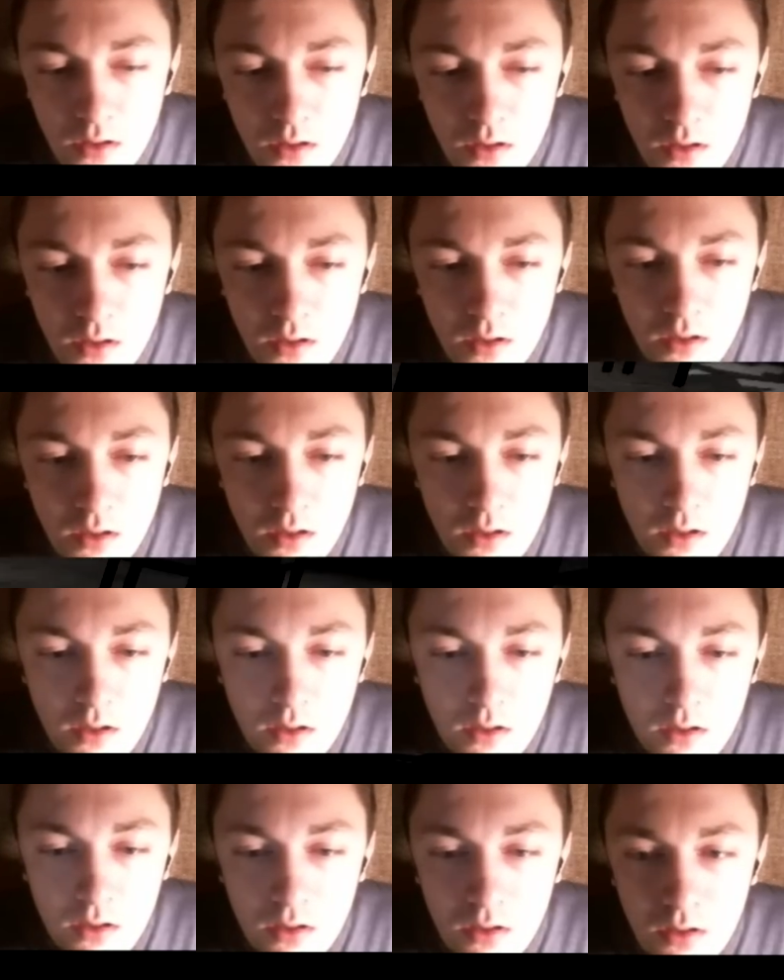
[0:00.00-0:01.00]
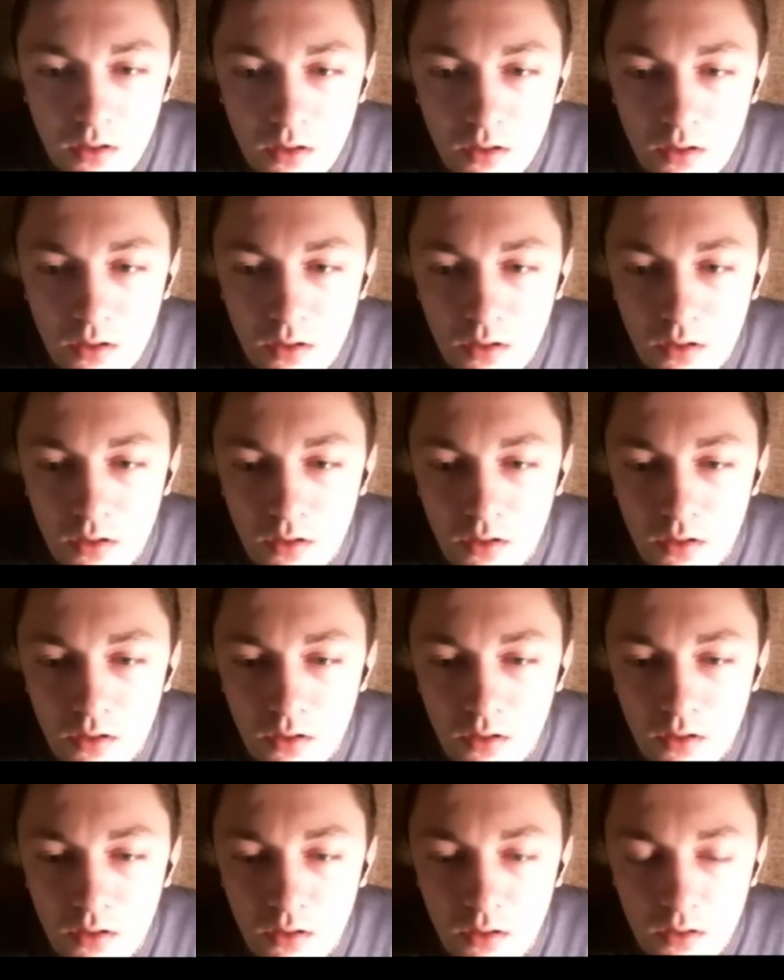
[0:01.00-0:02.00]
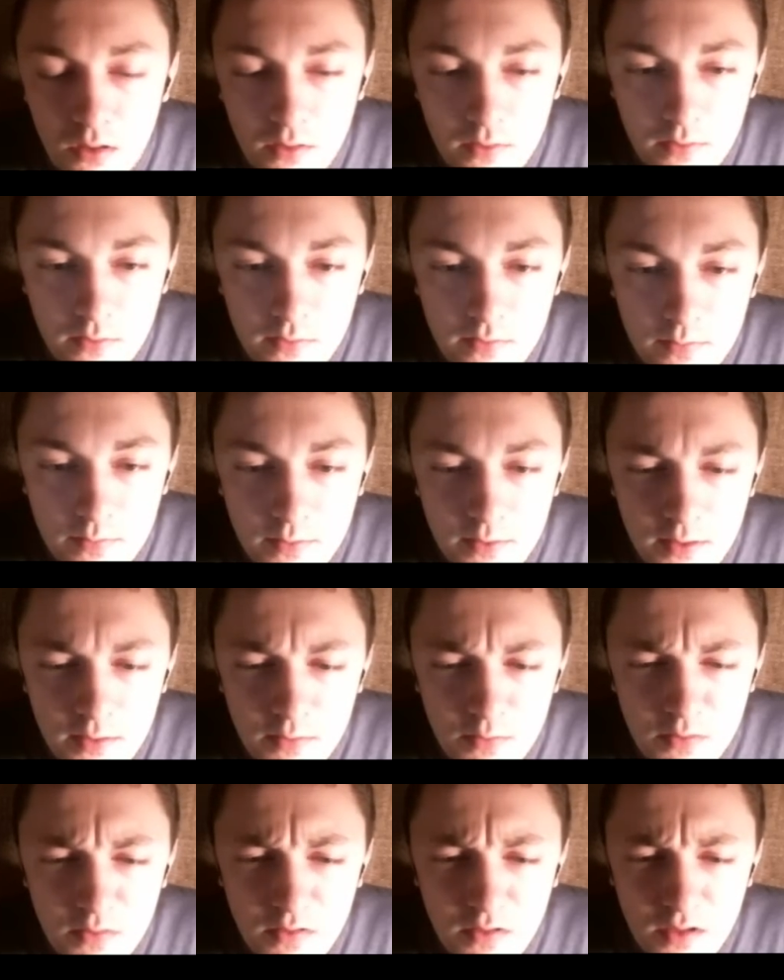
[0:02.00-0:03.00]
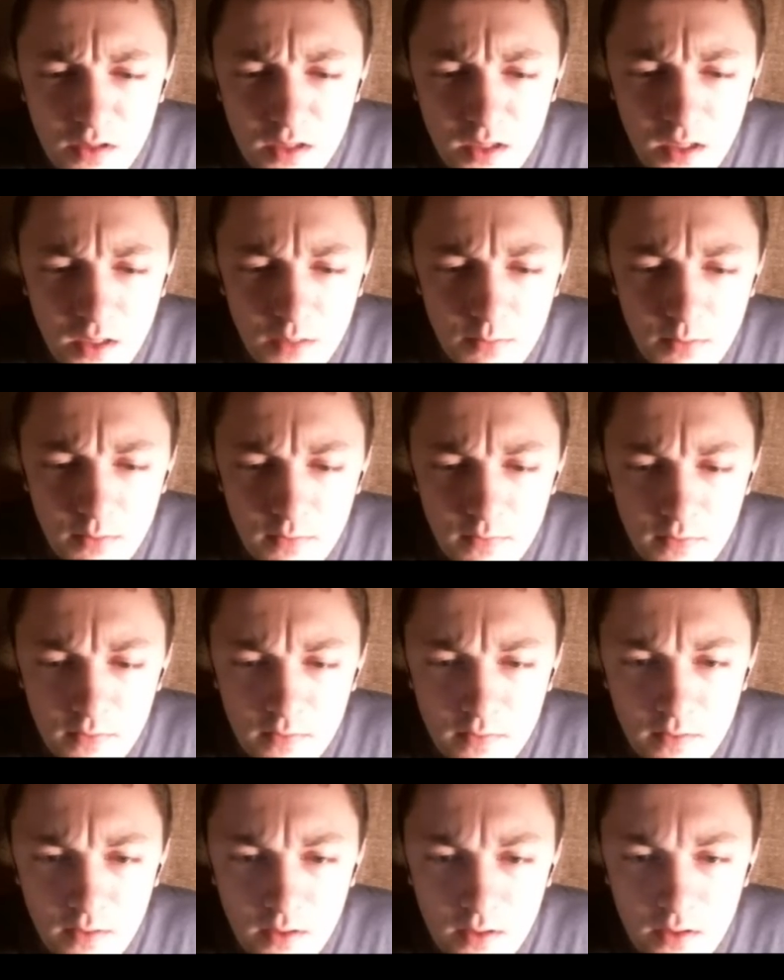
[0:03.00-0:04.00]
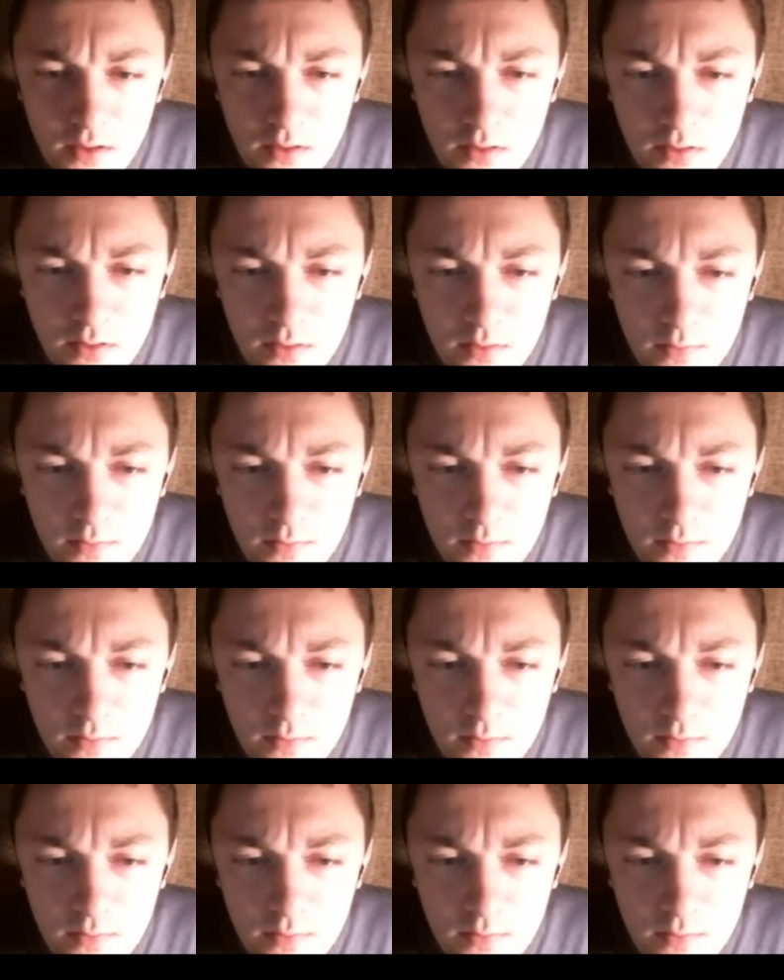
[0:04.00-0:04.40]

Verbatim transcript: Ah, oh, thought somebody was looking at me for a second.